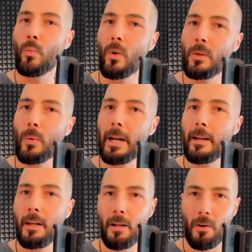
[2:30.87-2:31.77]
in one
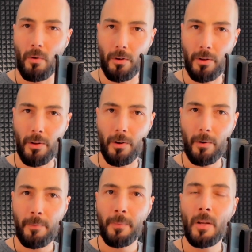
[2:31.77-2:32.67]
way or
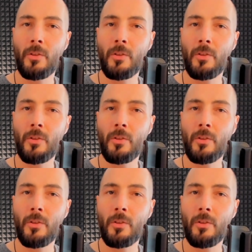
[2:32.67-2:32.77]
another.